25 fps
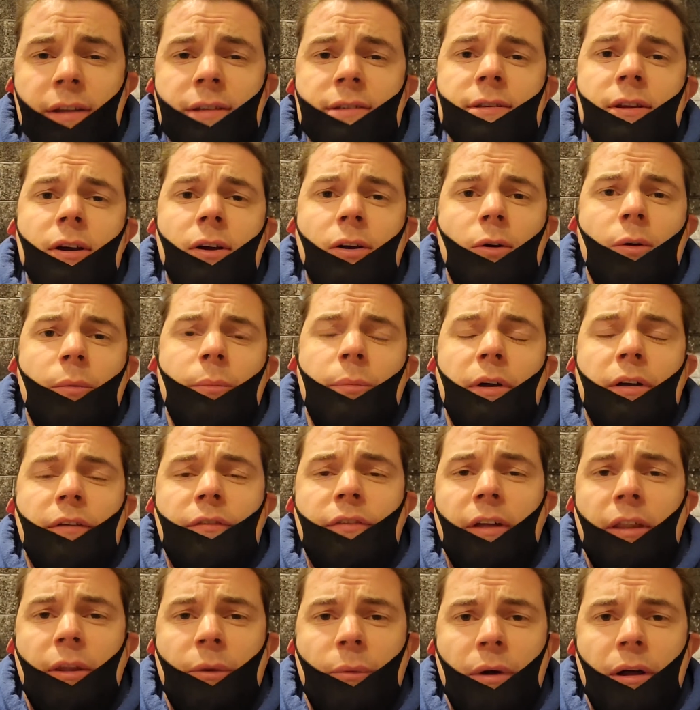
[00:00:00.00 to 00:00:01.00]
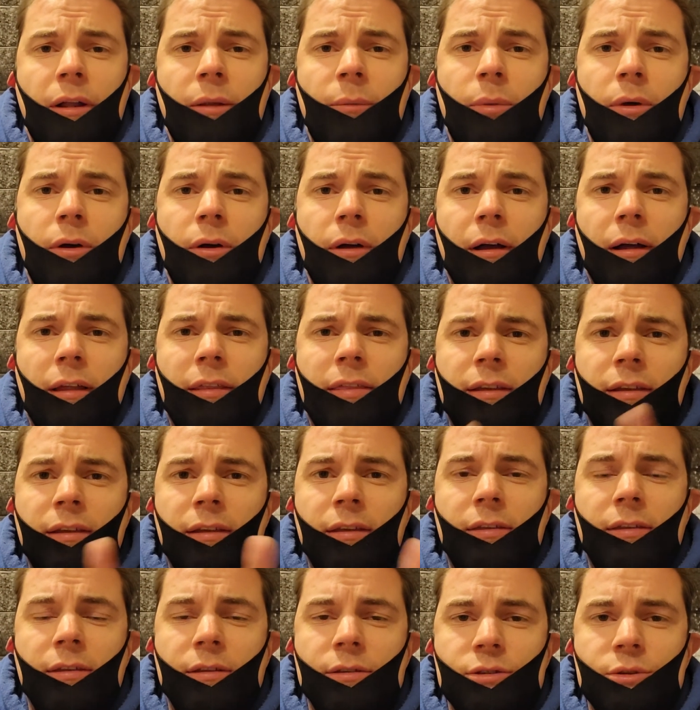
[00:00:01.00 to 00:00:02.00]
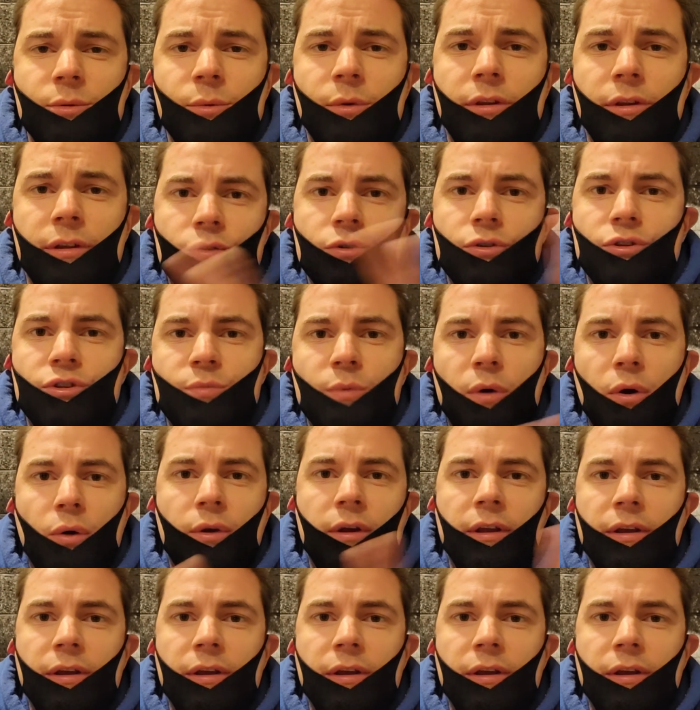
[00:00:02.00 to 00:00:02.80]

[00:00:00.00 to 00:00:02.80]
not going perfectly well, but I think that some of the smoky,